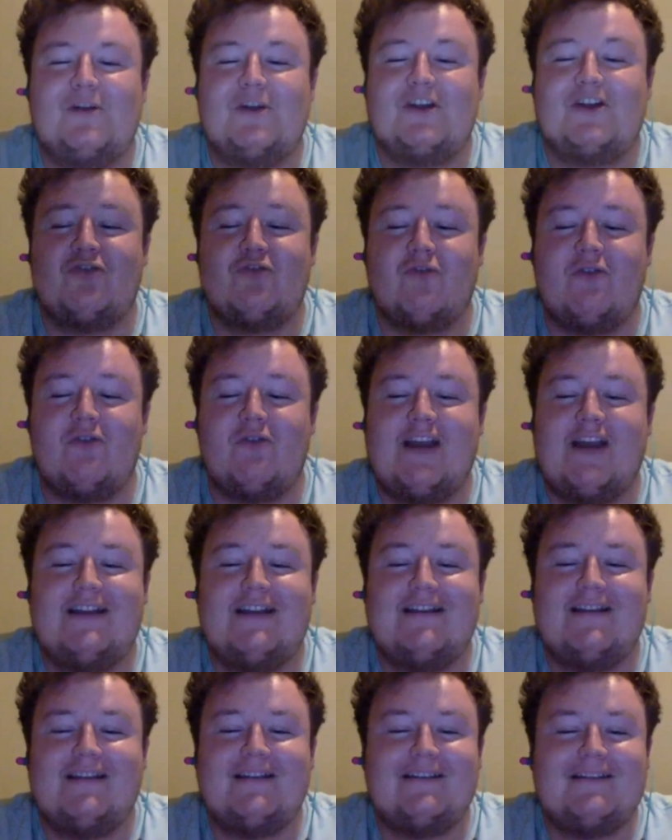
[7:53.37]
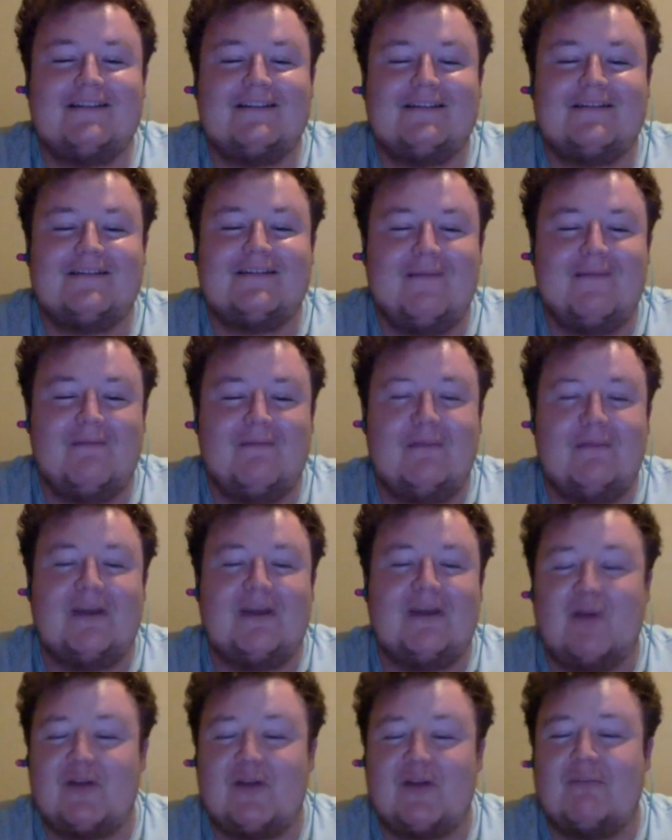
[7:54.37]
a great Big
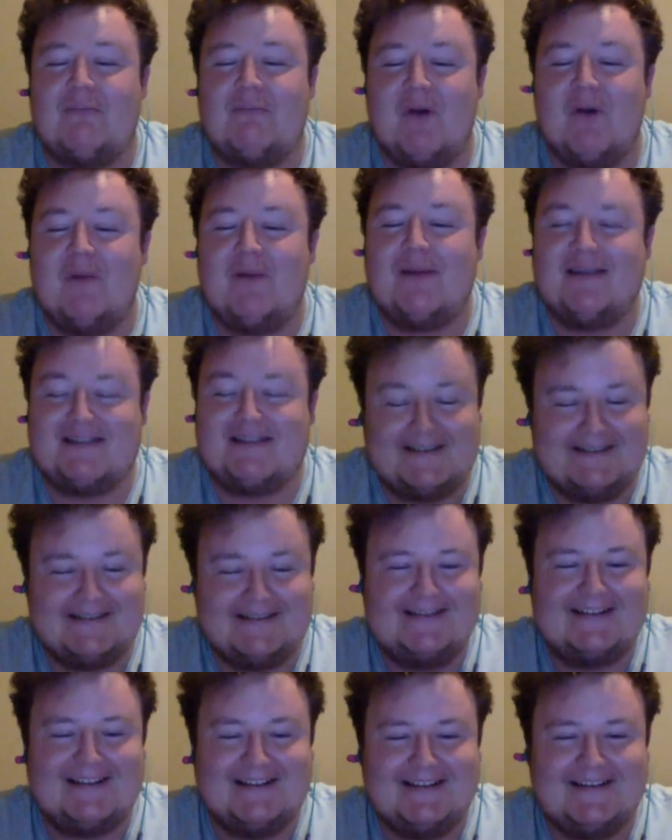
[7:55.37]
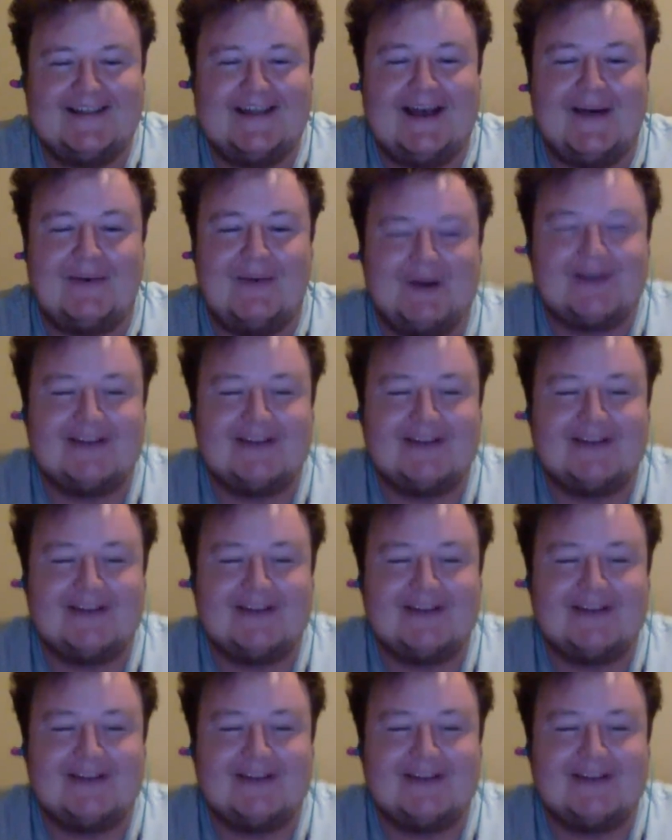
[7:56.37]
Brother moment that was.